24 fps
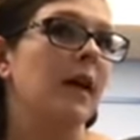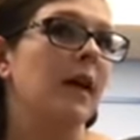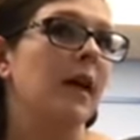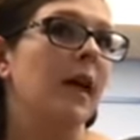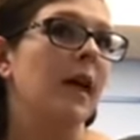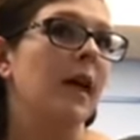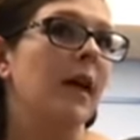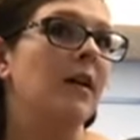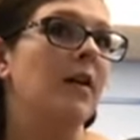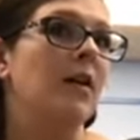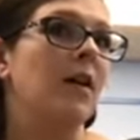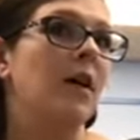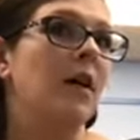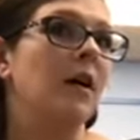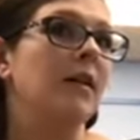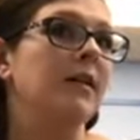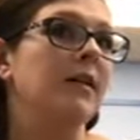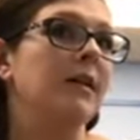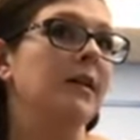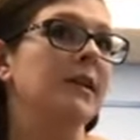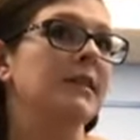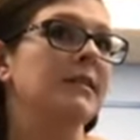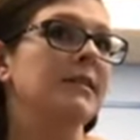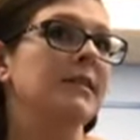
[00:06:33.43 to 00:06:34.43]
And all
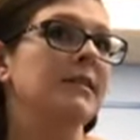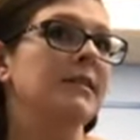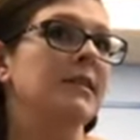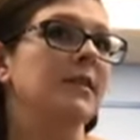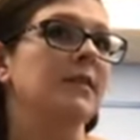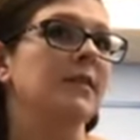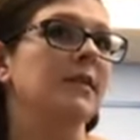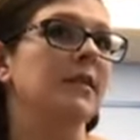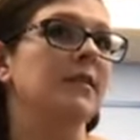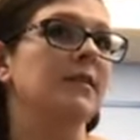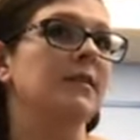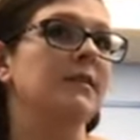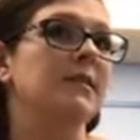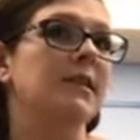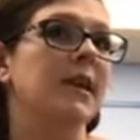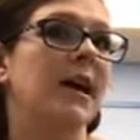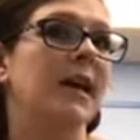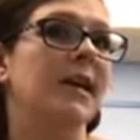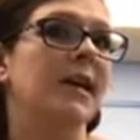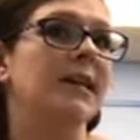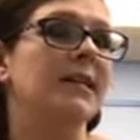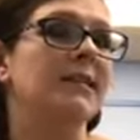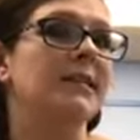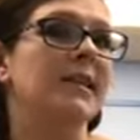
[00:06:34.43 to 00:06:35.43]
it is a little
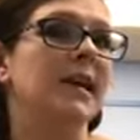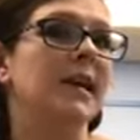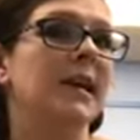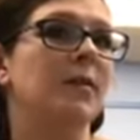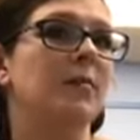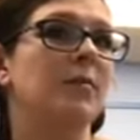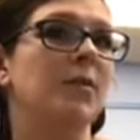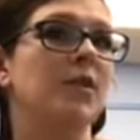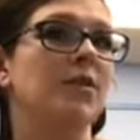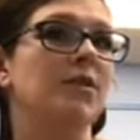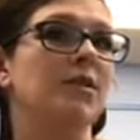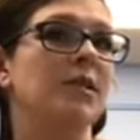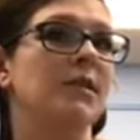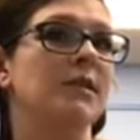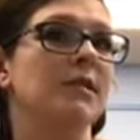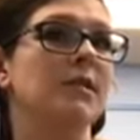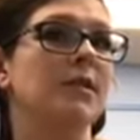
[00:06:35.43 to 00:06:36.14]
tiny tick motion.